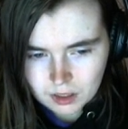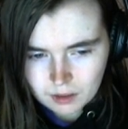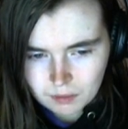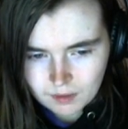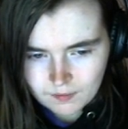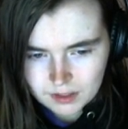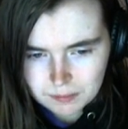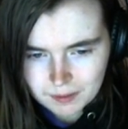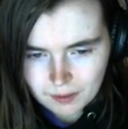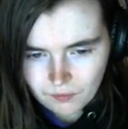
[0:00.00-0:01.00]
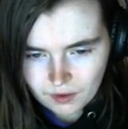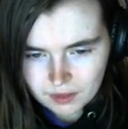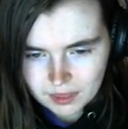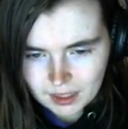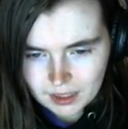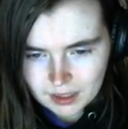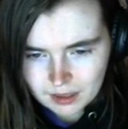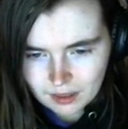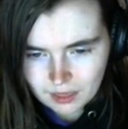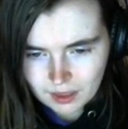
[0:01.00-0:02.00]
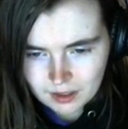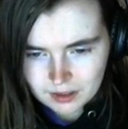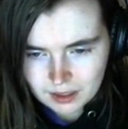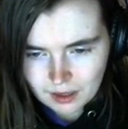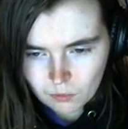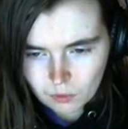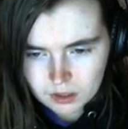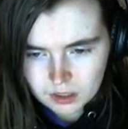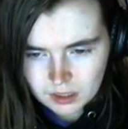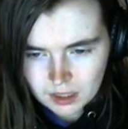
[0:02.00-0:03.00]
But if I speak without thinking, the things that I want to